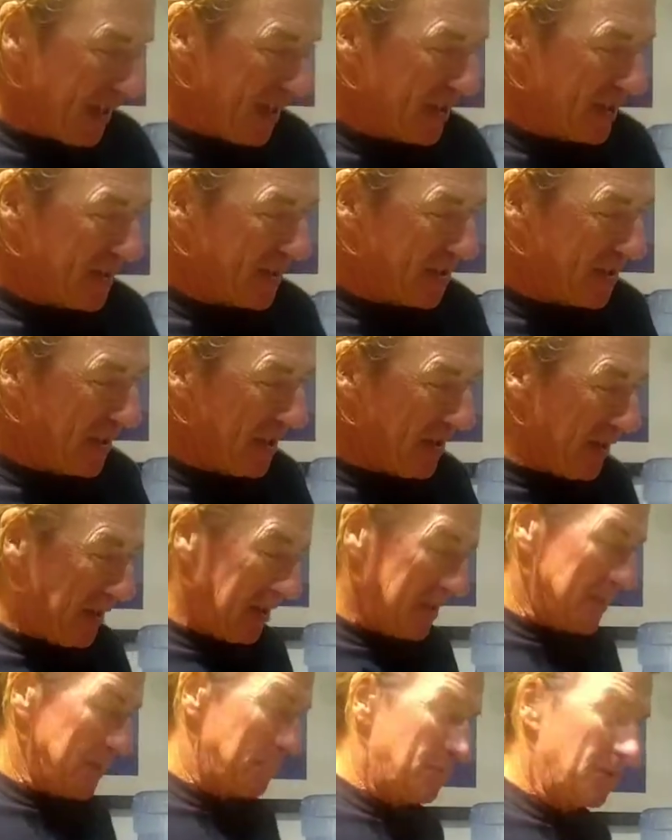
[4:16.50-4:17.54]
That's
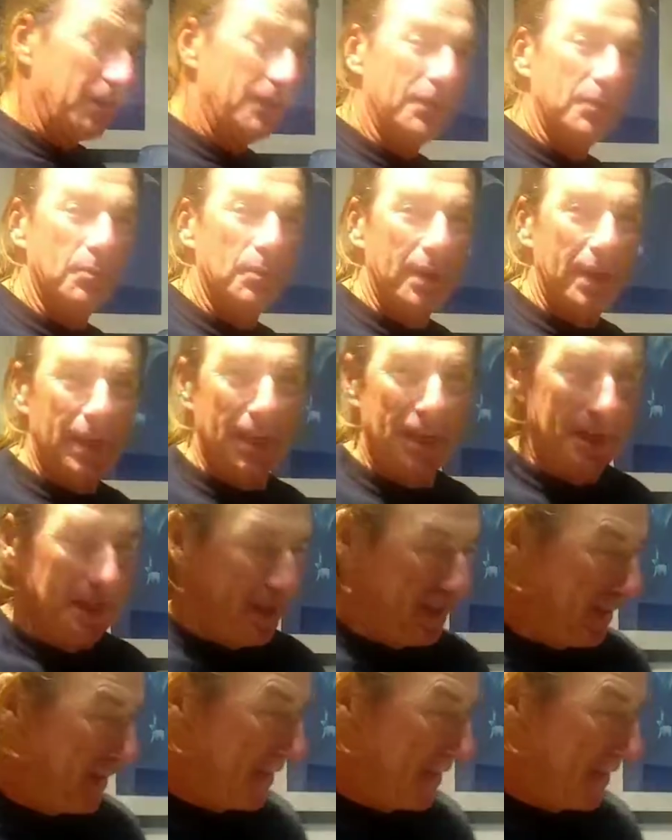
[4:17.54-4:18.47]
a proven winner.